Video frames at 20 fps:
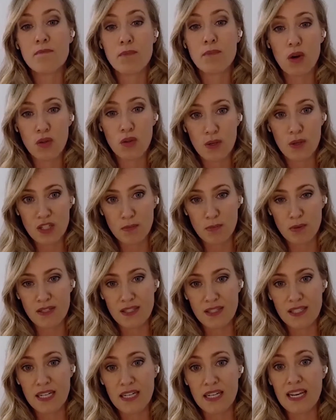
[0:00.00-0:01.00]
both went to
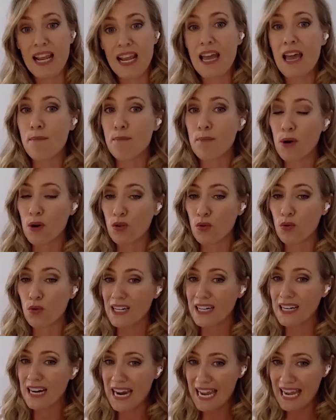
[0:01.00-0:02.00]
Princeton and both
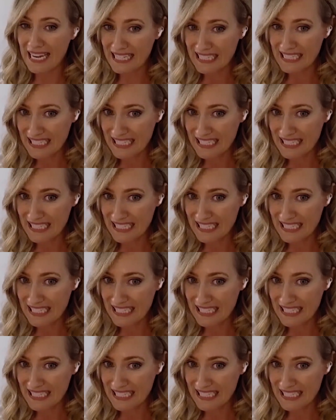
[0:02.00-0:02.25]
were